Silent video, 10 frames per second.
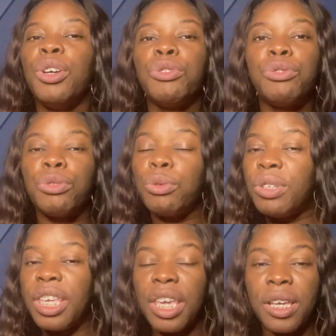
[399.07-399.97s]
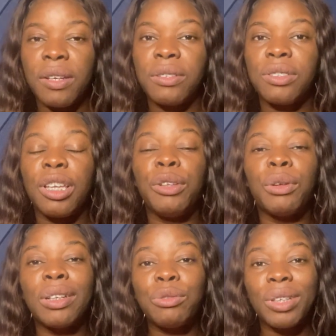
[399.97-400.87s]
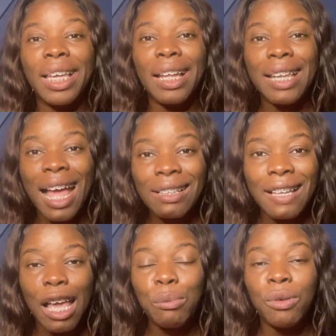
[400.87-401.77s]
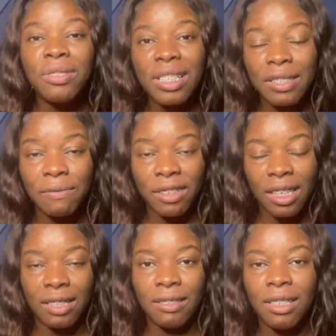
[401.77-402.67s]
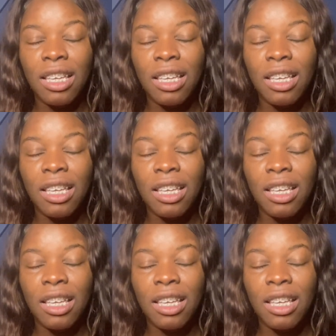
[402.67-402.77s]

2 years in order to get that type of certificate,